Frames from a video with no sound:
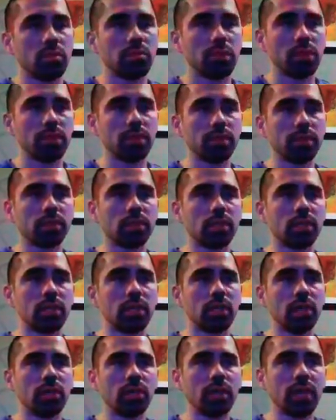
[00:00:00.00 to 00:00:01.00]
Pretty much,
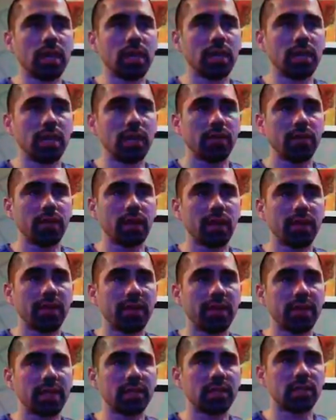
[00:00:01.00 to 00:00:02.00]
I gave a lot
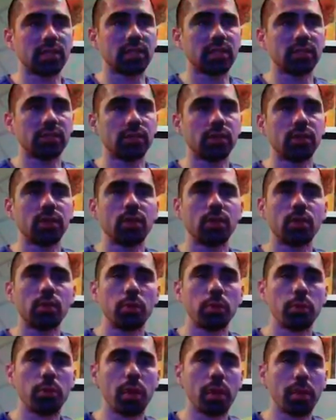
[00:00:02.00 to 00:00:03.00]
of that stuff to her.
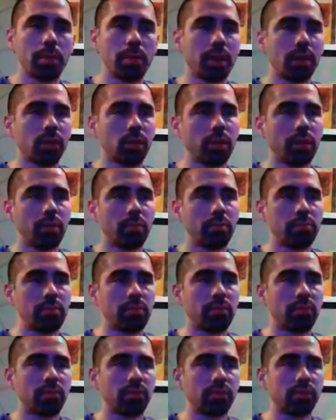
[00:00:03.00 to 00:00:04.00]
We brought back quite a
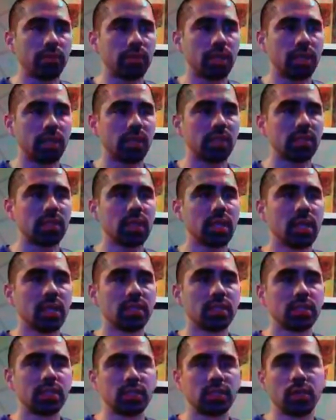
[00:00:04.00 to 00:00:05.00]
few things
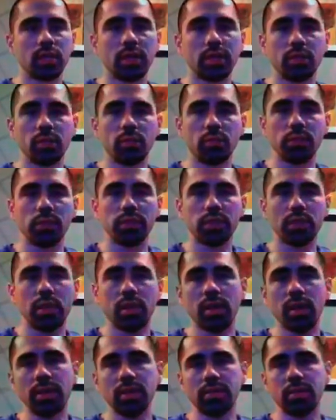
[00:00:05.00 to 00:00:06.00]
just so I could
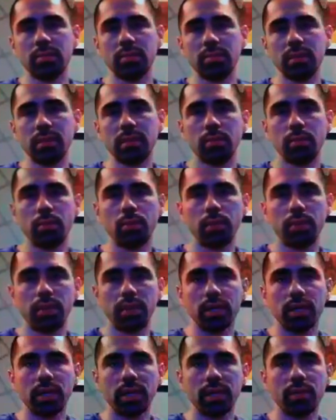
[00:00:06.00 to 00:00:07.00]
resell at some other
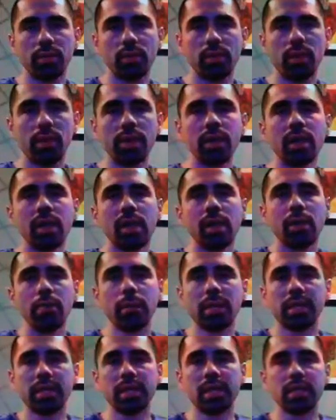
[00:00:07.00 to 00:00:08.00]
point later on,
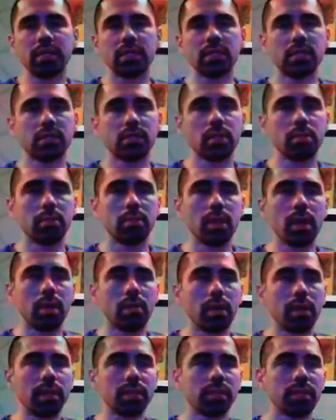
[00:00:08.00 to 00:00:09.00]
but that's just gonna be all
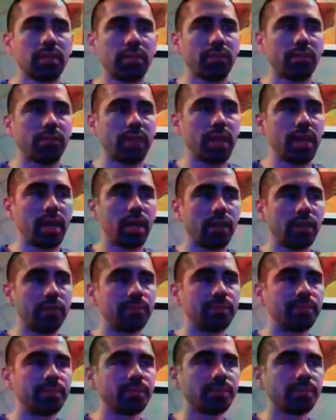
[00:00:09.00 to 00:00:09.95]
boxed up for now.